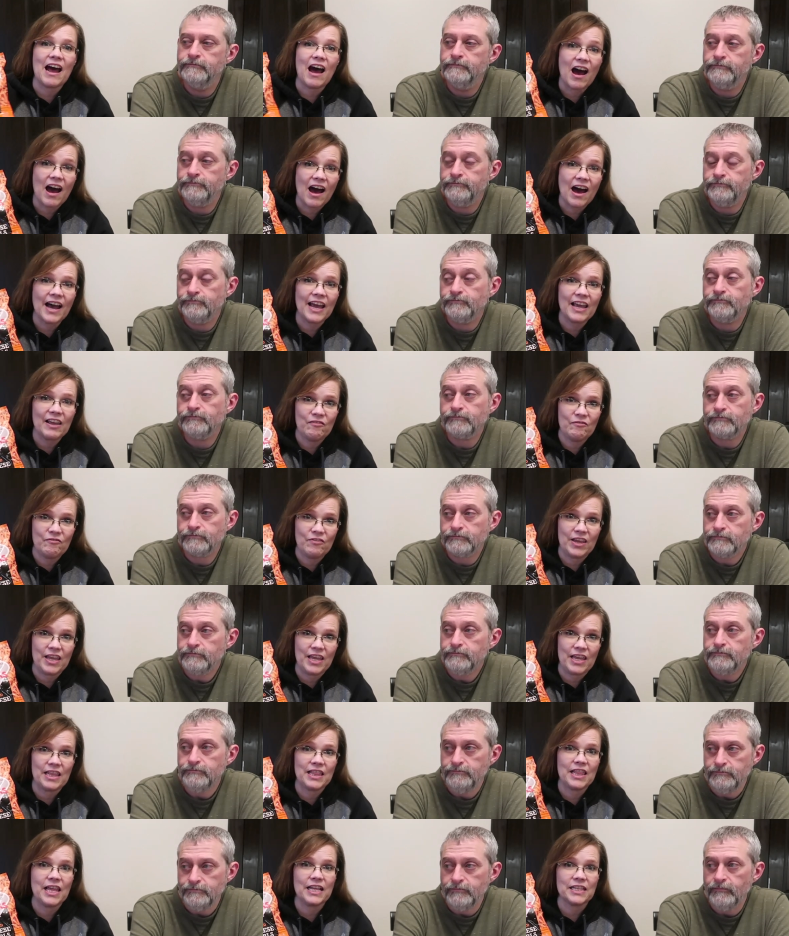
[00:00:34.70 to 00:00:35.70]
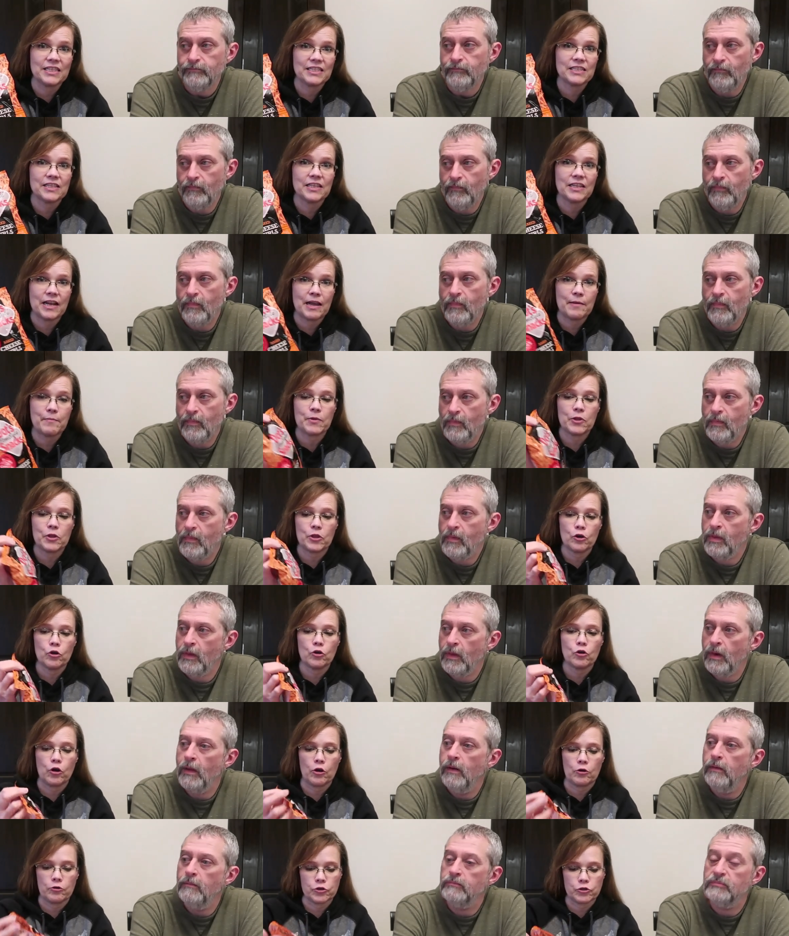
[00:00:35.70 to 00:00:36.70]
Speaker 1: Hy-Vee. That's the name of
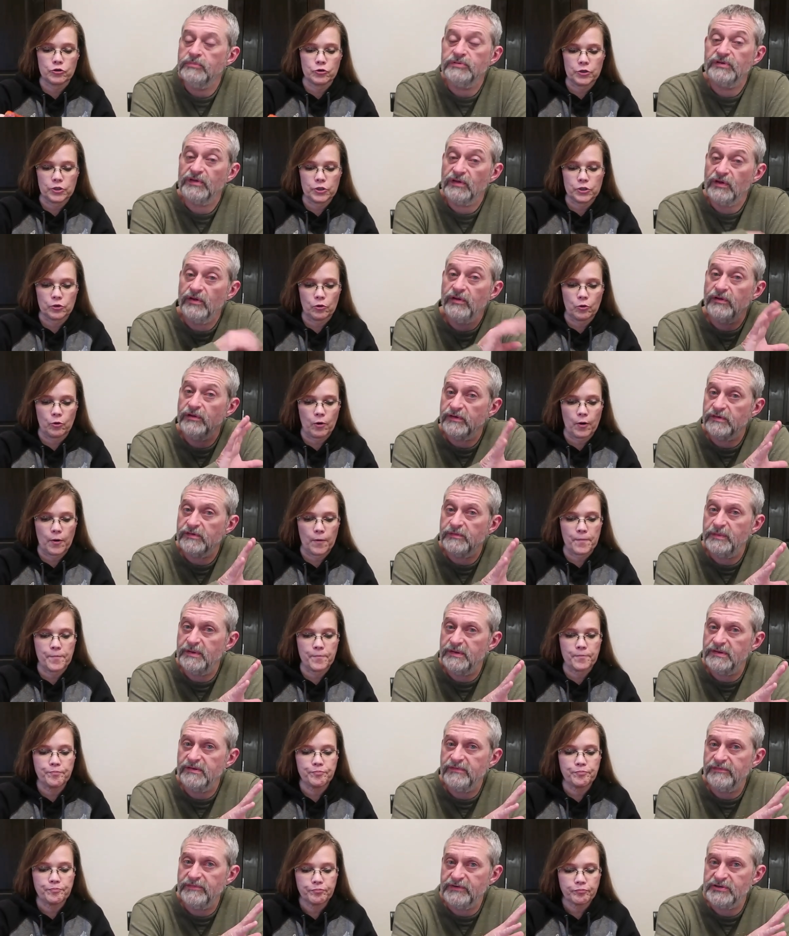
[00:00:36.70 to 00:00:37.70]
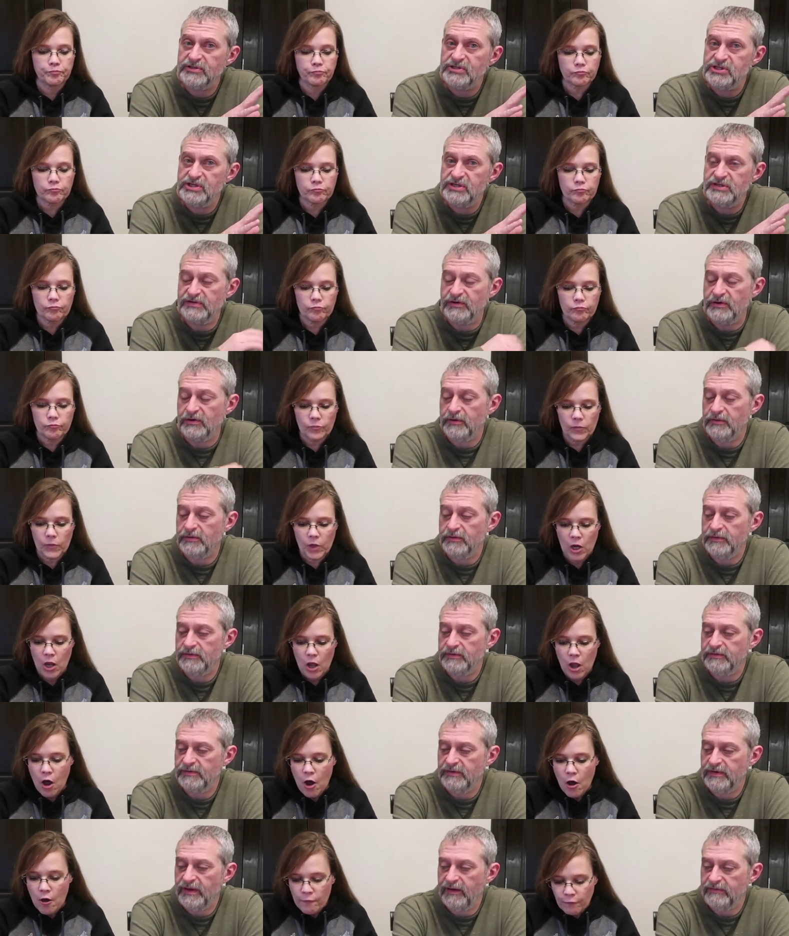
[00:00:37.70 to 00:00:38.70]
their grocery it's store. It's a little
Speaker 2: expensive for a
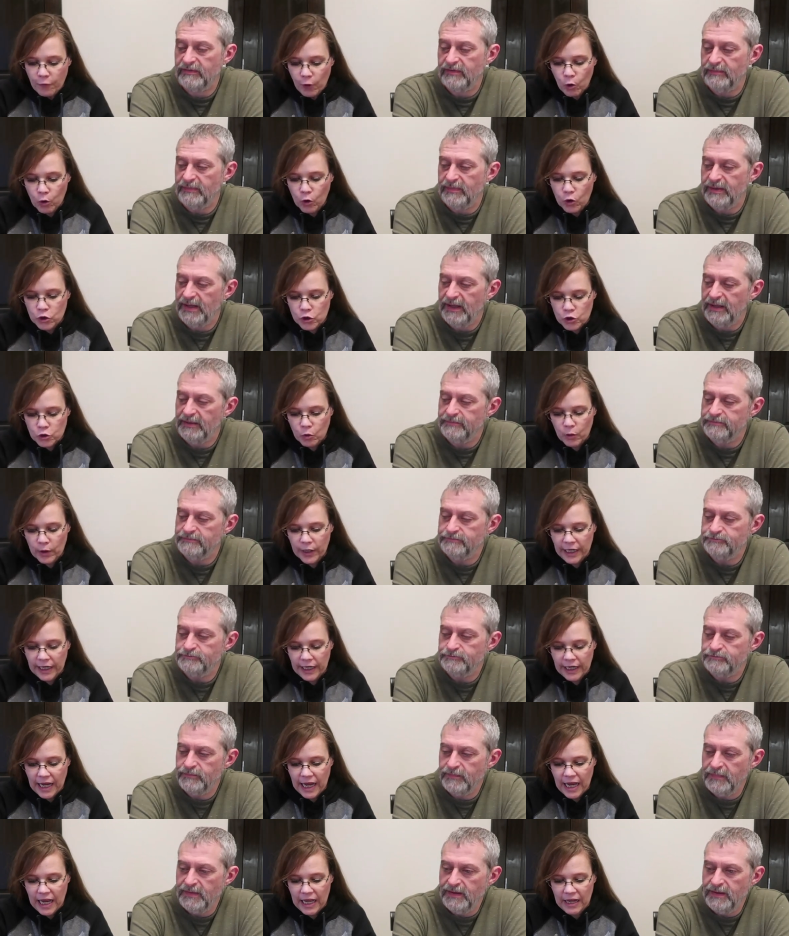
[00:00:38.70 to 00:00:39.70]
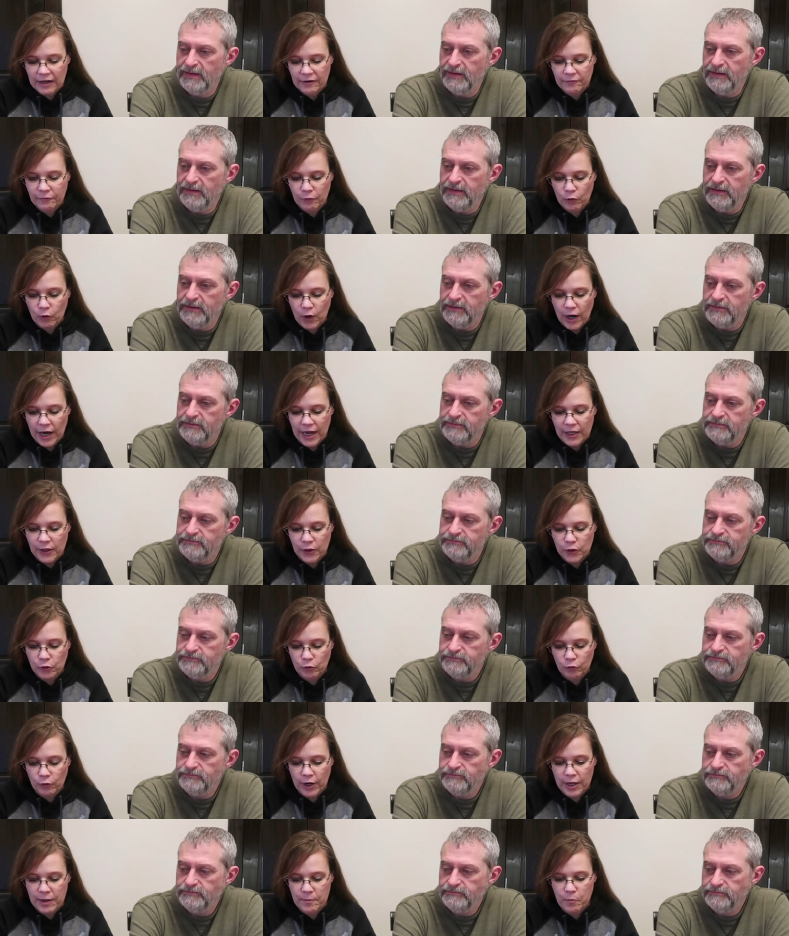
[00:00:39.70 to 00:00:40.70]
cheese curl. Four
Speaker 1: twenty nine for a
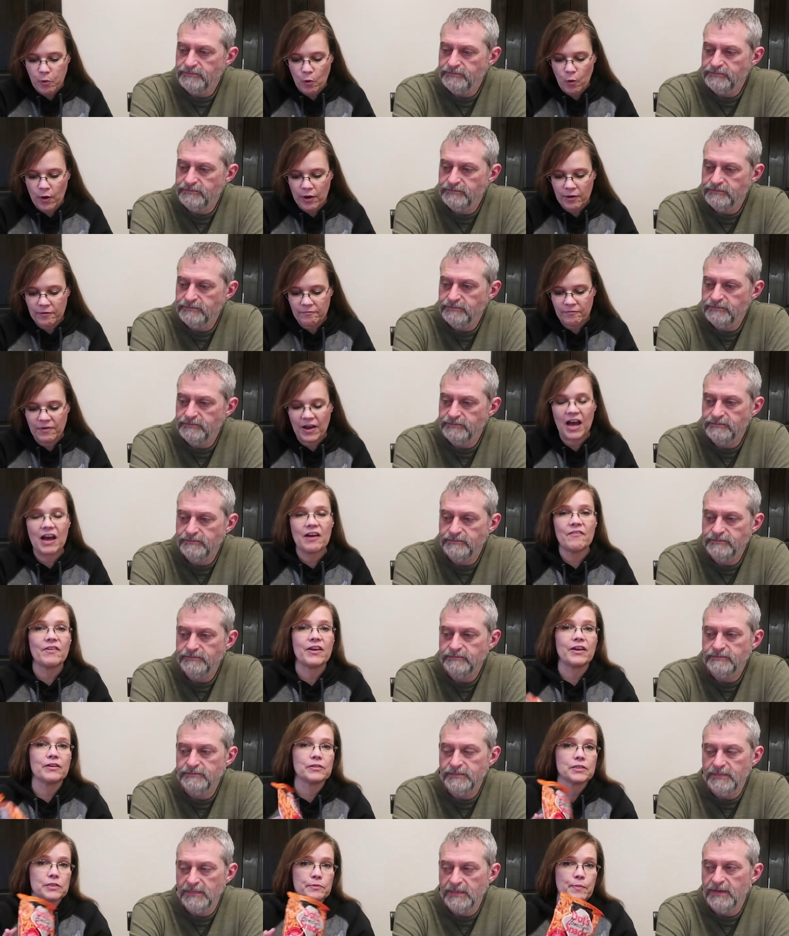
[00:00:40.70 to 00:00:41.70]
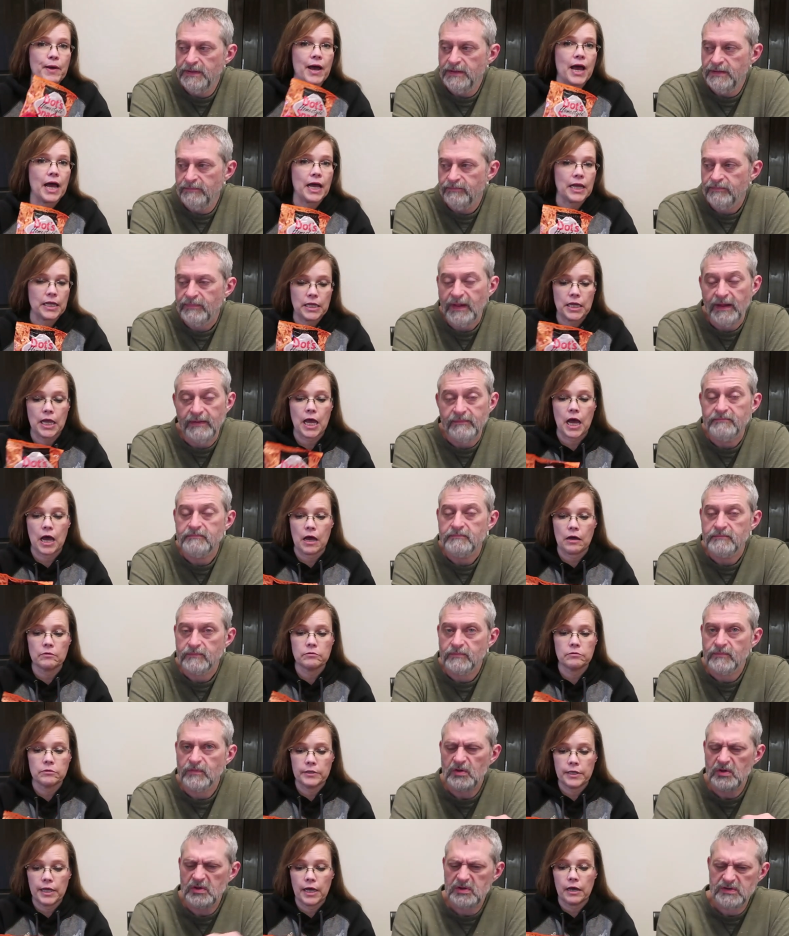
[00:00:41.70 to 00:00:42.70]
3.5 ounce bag.
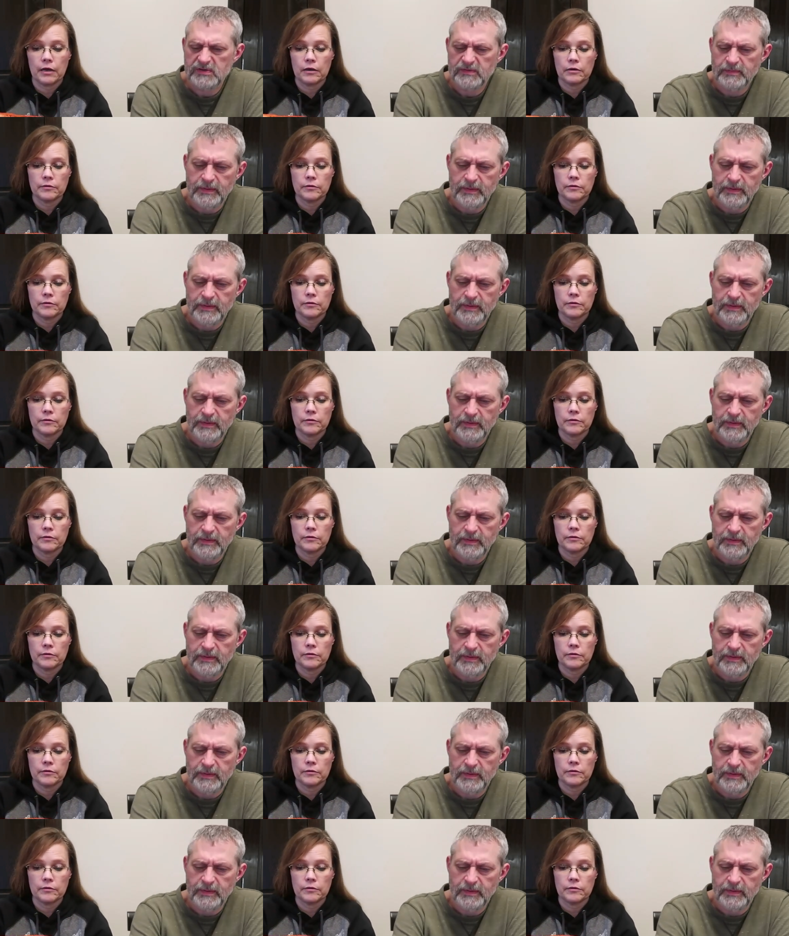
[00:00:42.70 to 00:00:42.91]
Yeah, it's yeah.